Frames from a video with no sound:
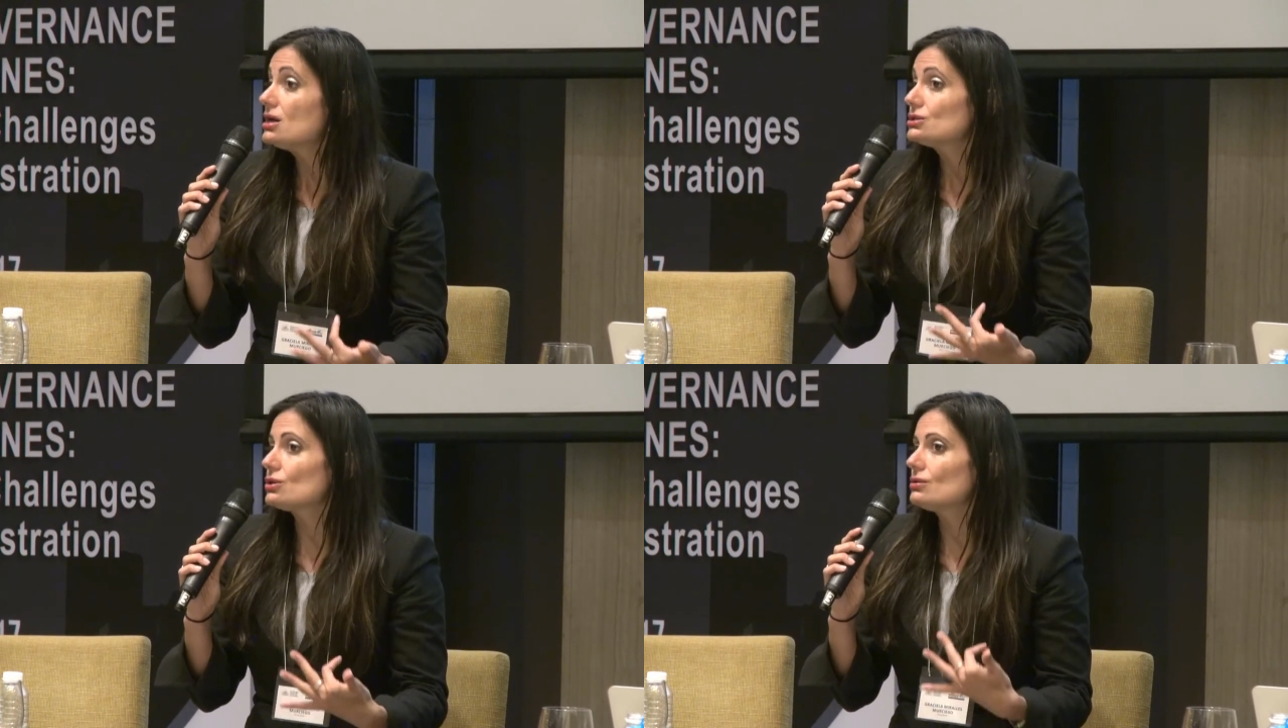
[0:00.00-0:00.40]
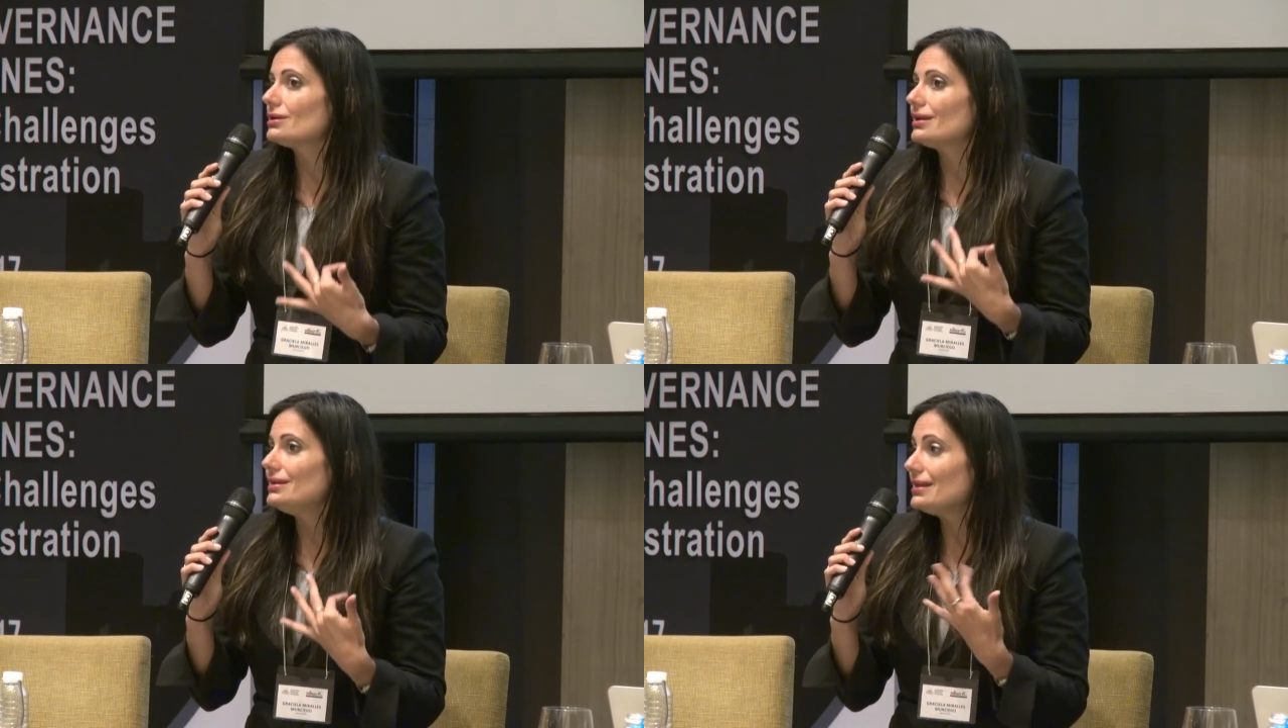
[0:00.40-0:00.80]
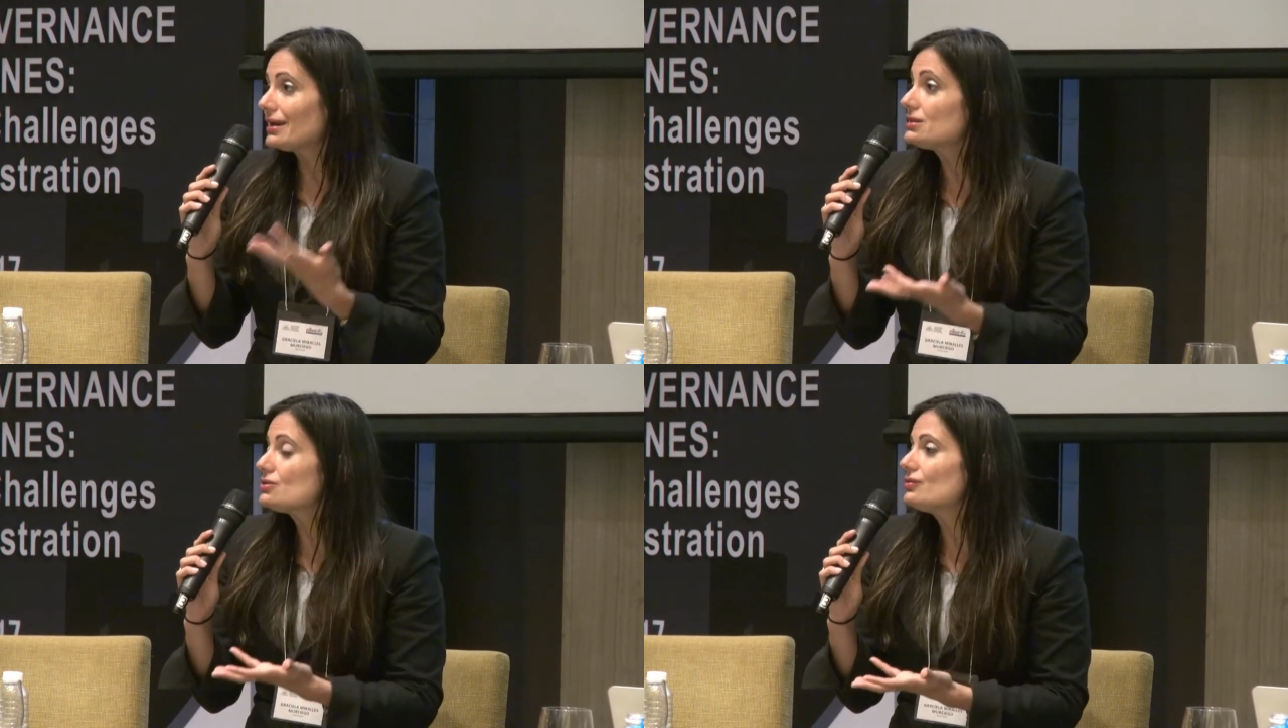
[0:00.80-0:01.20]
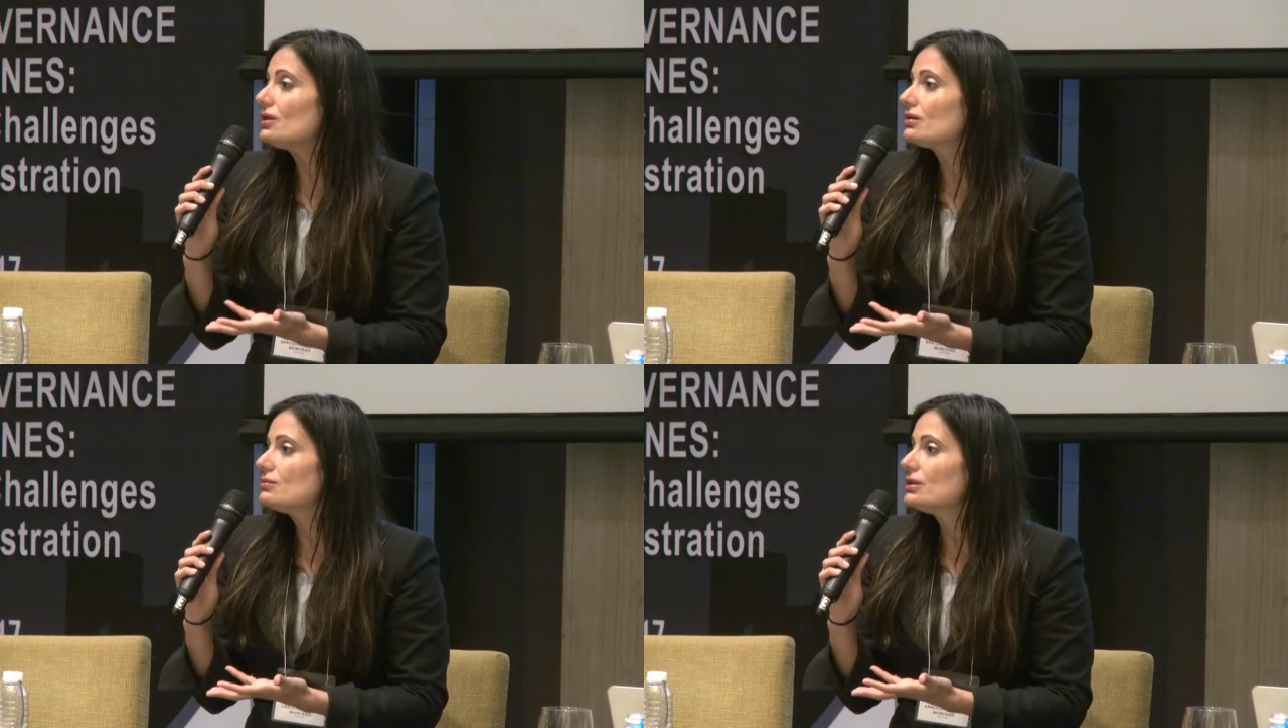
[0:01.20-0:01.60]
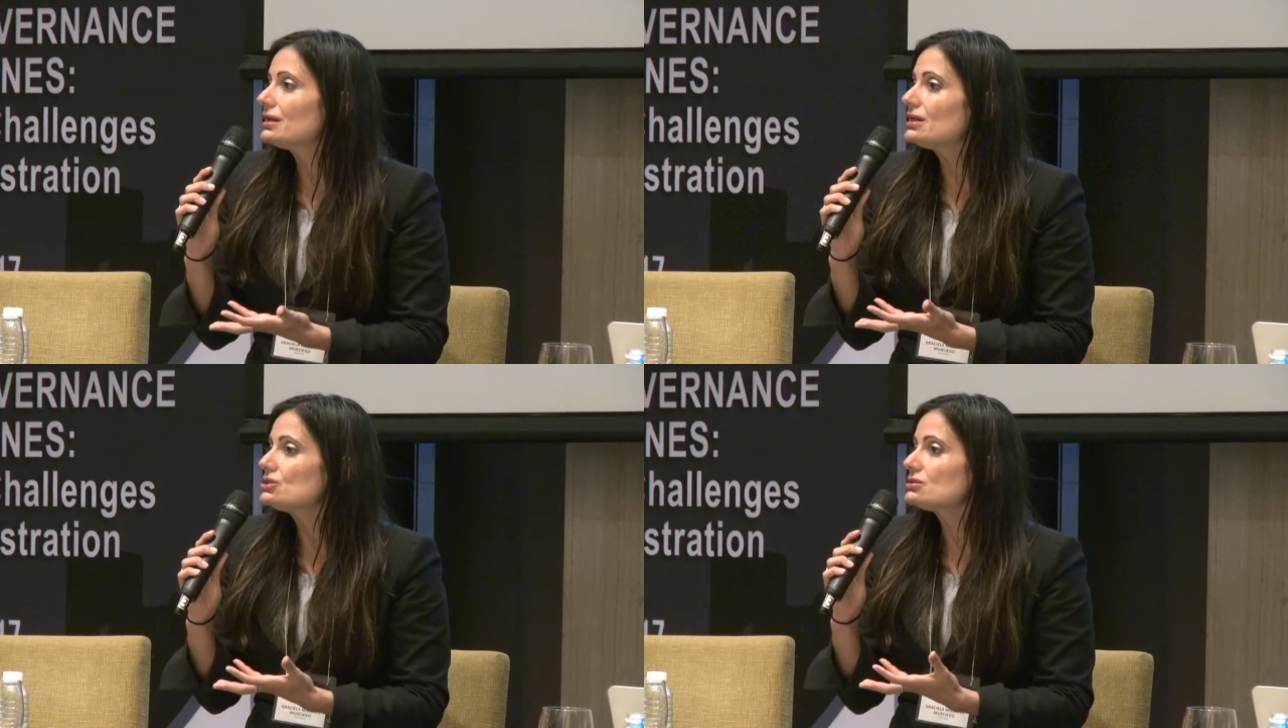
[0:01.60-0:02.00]
So in the case of
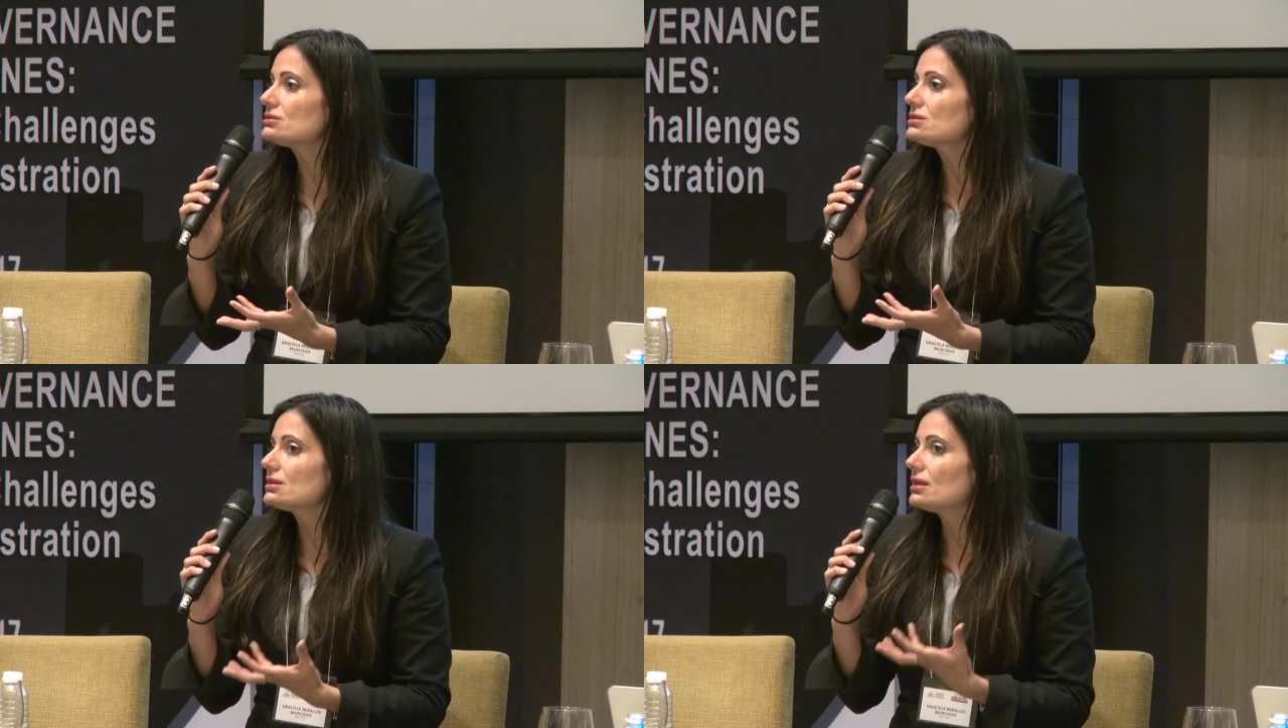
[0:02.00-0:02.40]
telecommunications,